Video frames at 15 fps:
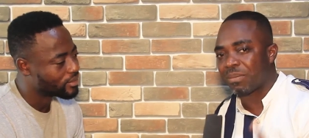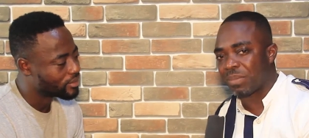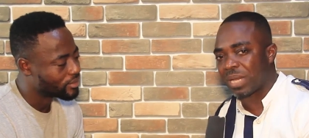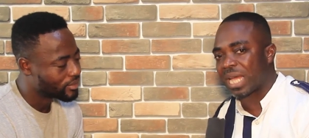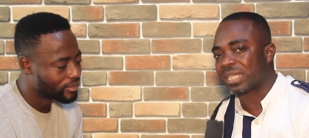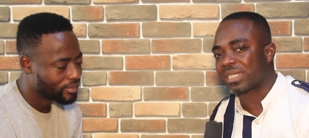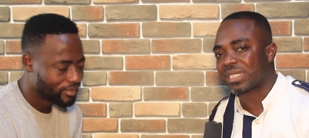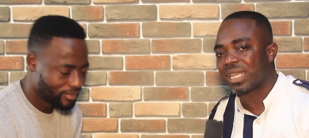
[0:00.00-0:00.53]
Speaker 1: a
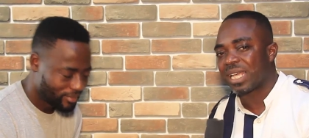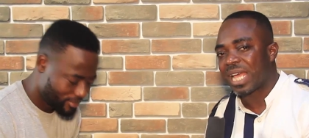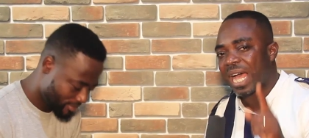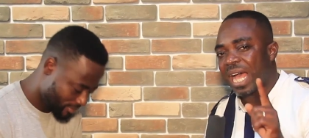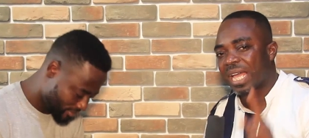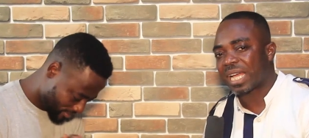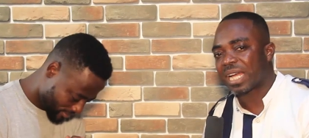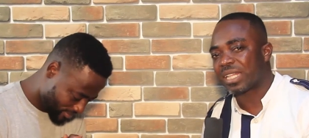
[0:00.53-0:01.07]
blast.
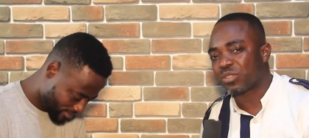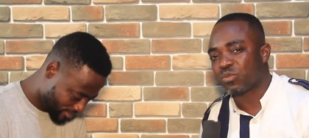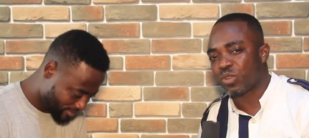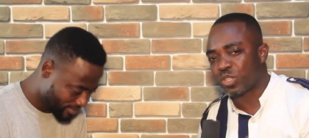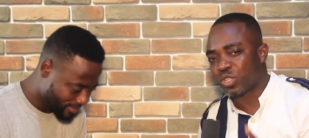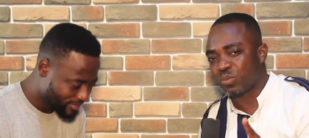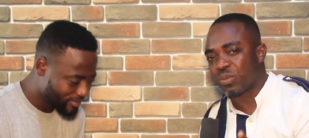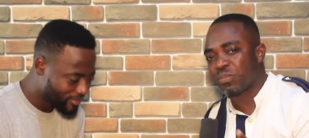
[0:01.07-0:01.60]
I can't wait
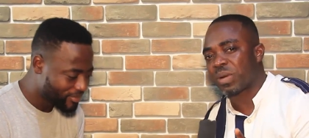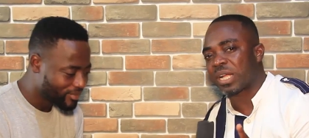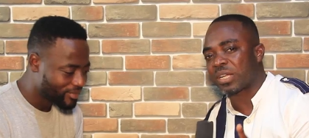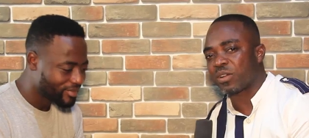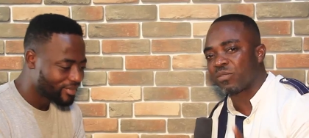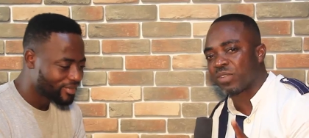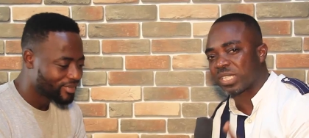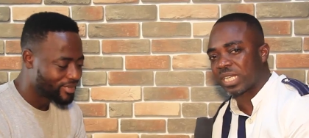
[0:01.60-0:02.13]
to be part
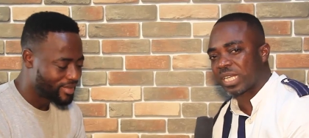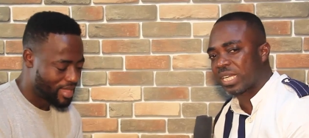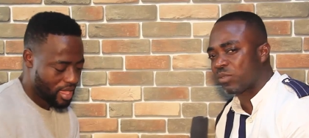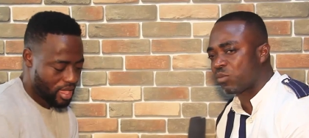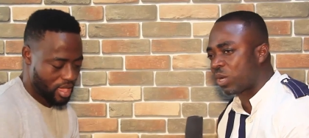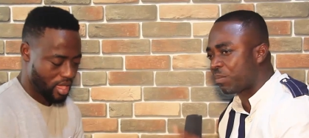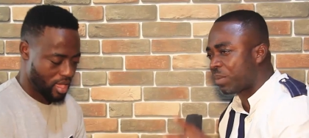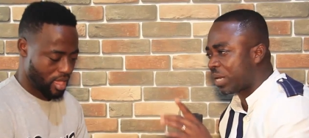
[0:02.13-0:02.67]
of the second
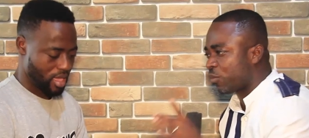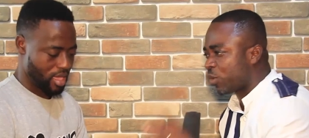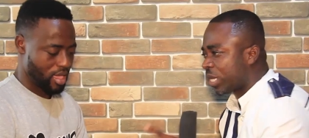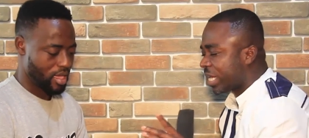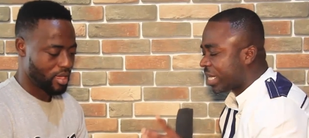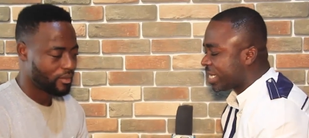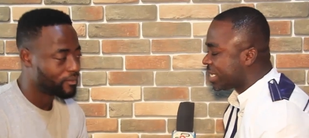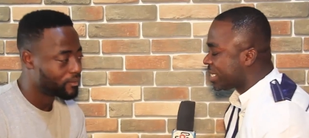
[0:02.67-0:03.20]
one. But what are
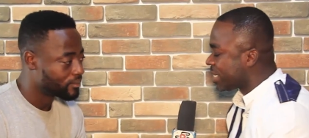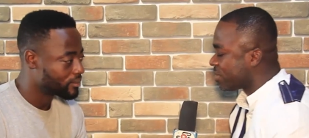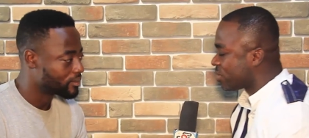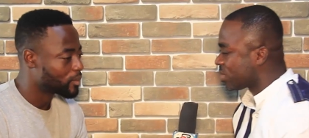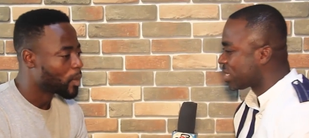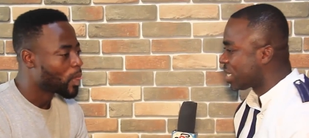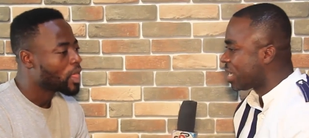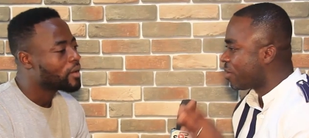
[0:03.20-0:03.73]
the
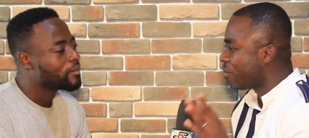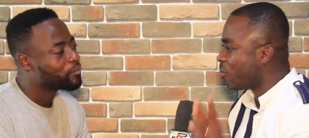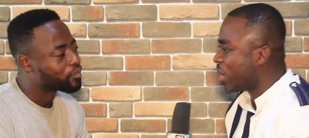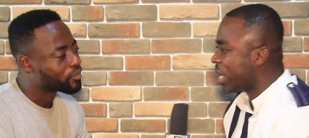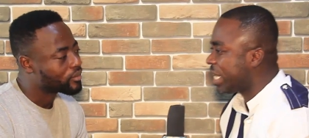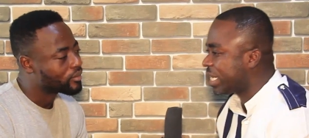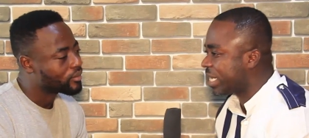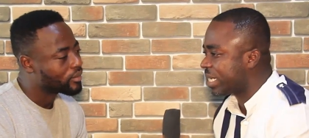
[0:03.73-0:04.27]
details?
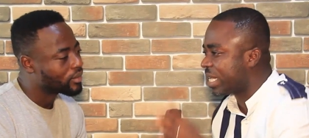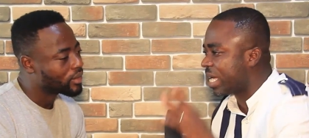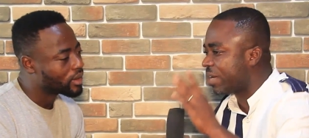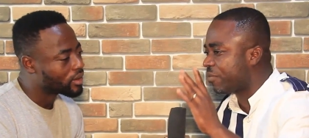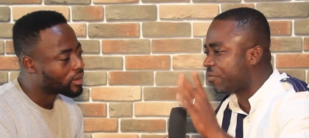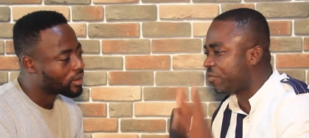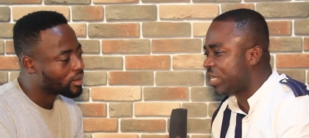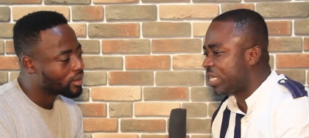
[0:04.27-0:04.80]
When uh,
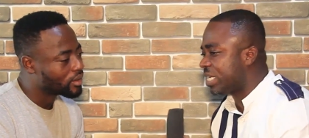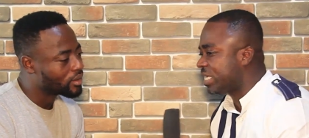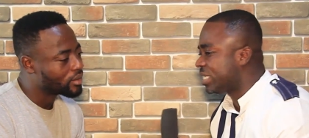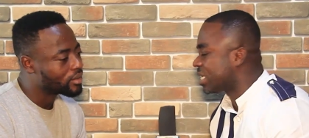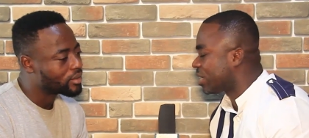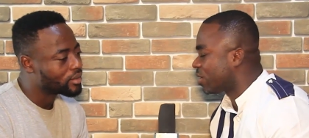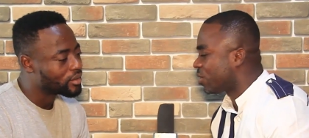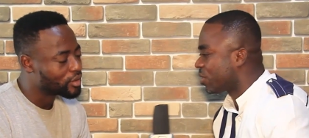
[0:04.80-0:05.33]
fees
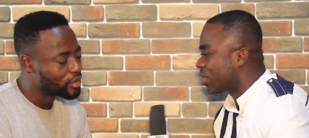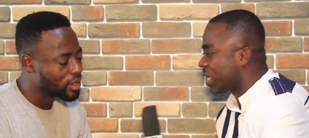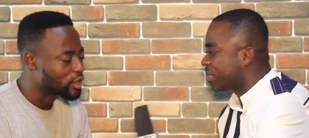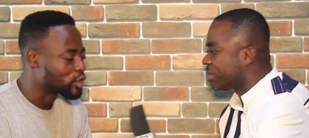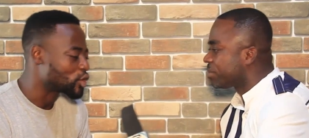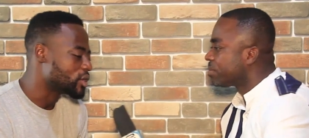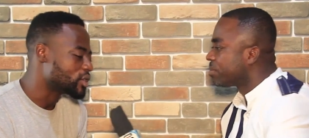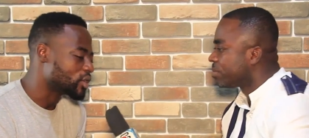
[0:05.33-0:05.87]
and all that? Yeah,
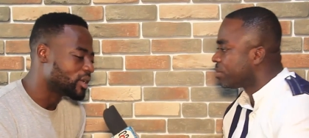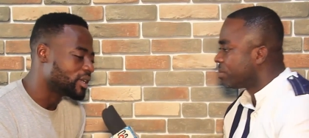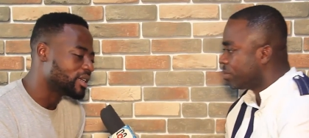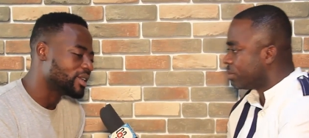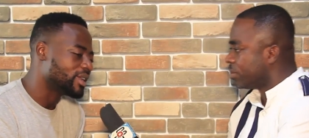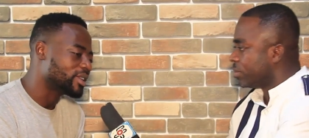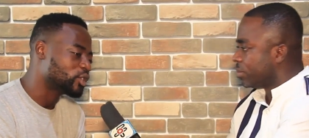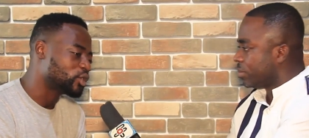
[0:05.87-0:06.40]
so
Speaker 2: it's on
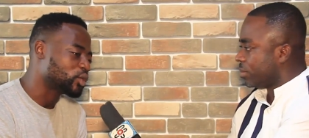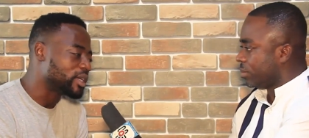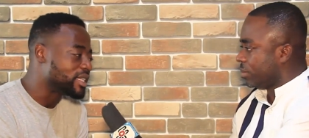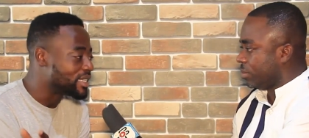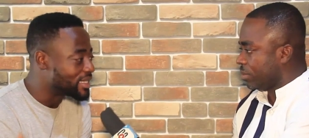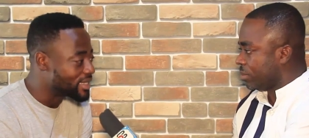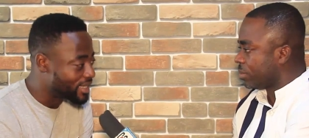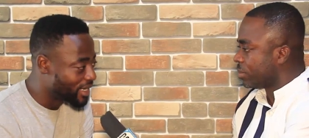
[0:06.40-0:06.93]
the
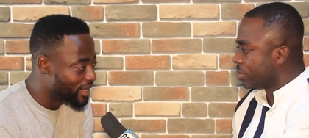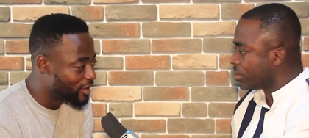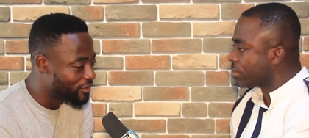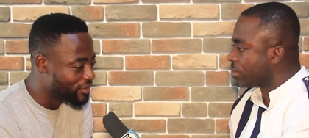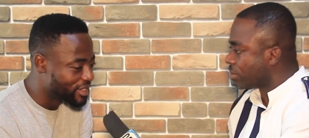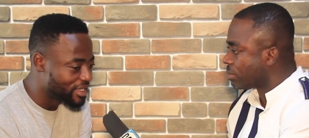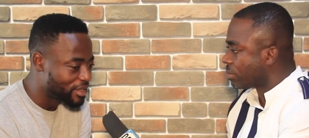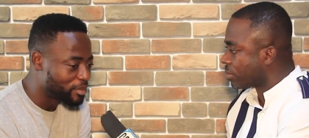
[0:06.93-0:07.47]
23rd of
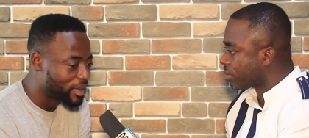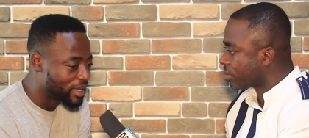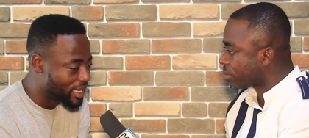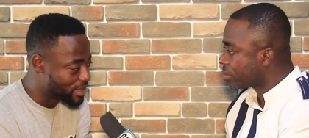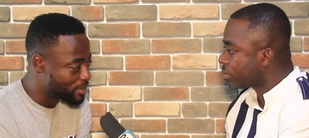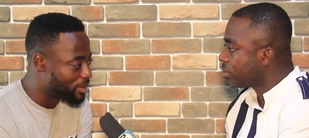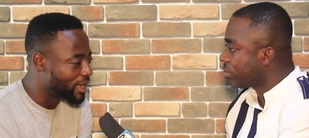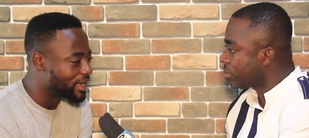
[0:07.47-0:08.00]
December.
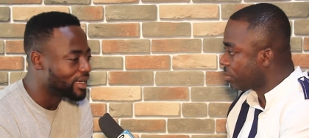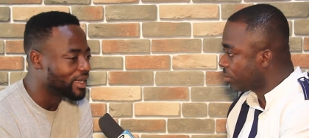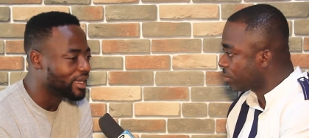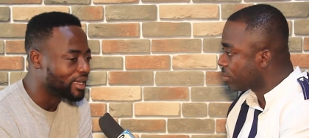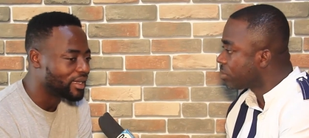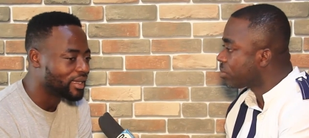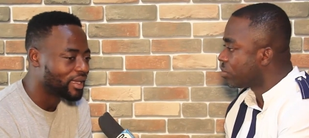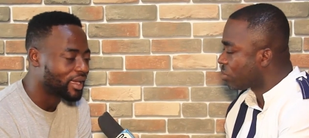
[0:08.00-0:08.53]
That's
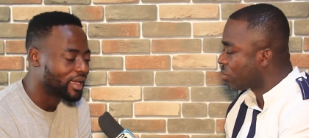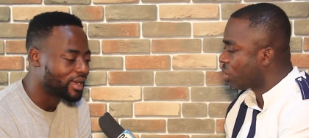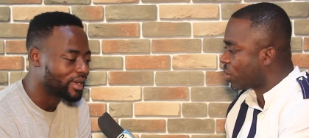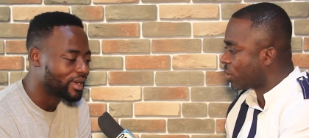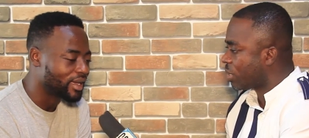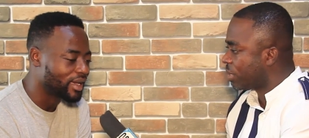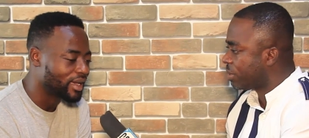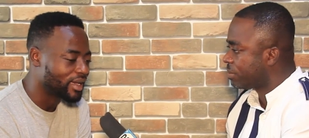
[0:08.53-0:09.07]
Monday, and
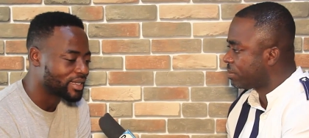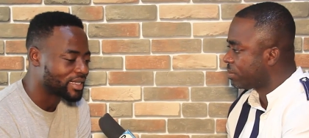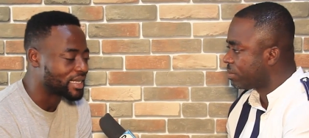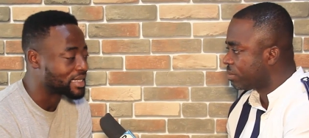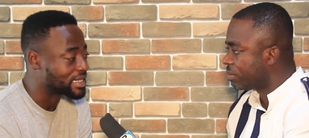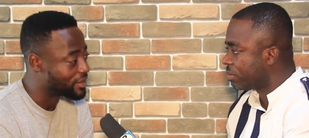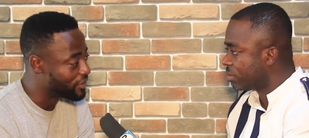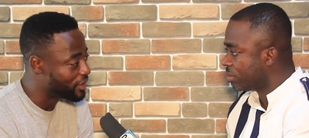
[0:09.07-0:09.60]
uh, it's at
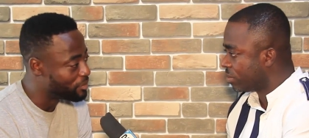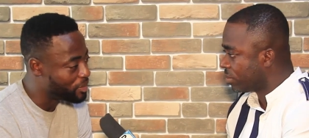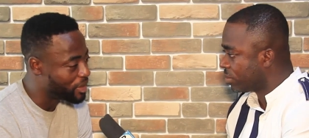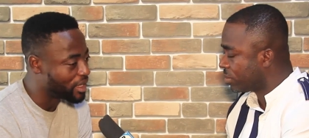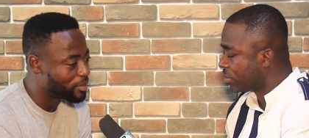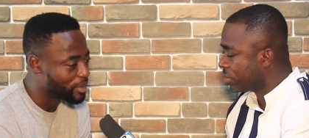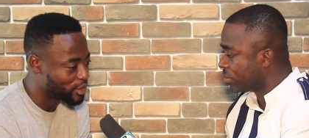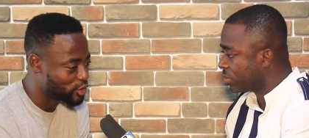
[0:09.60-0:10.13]
7
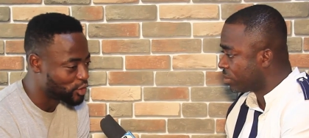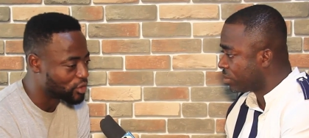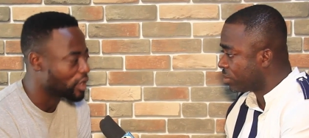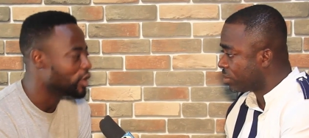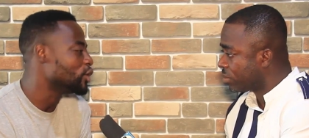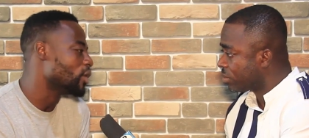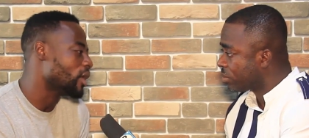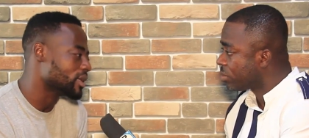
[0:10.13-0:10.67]
p.m. as usual.
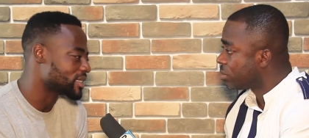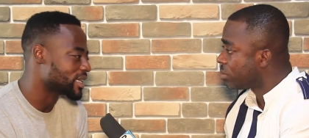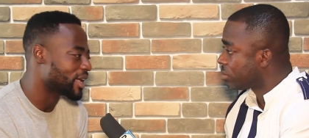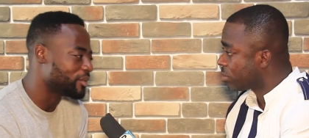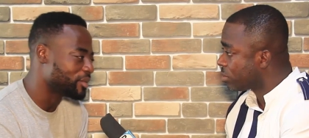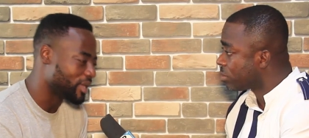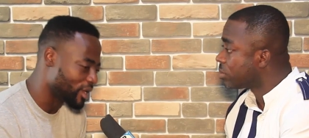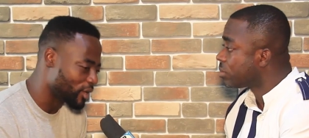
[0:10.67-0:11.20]
You know our
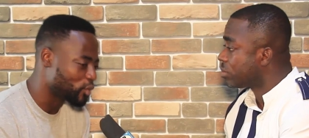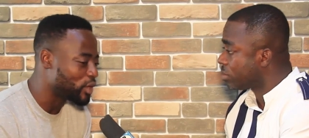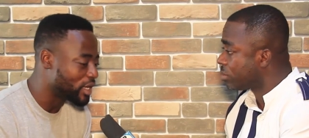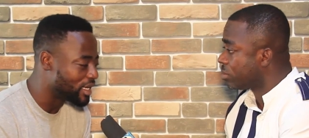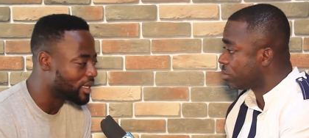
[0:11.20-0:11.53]
time there. We